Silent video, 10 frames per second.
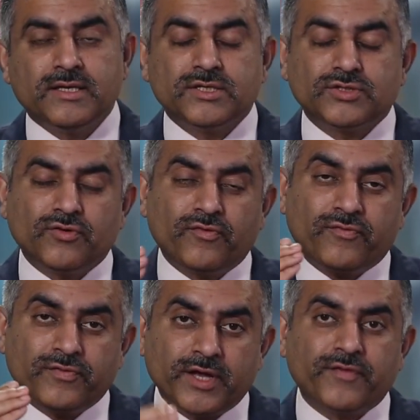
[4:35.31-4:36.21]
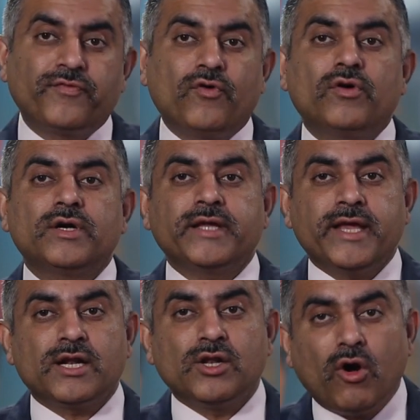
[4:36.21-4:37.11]
So therefore,
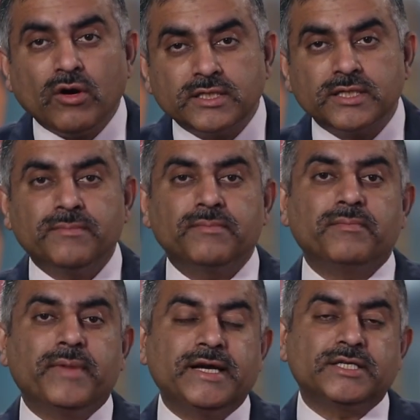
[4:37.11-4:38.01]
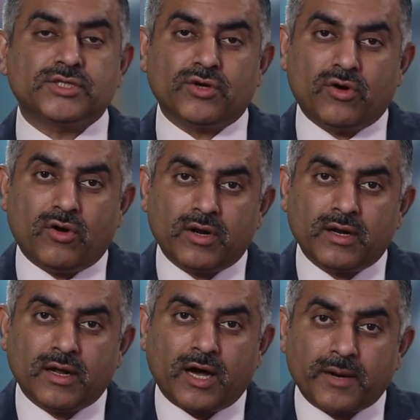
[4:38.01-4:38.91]
take long-term bets
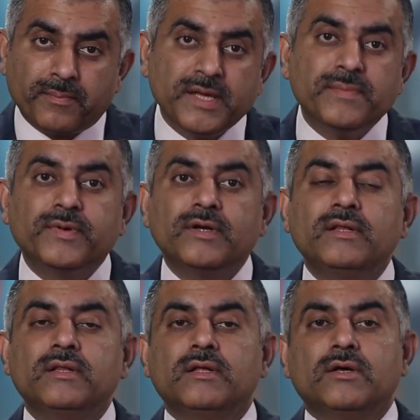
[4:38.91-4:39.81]
on our people,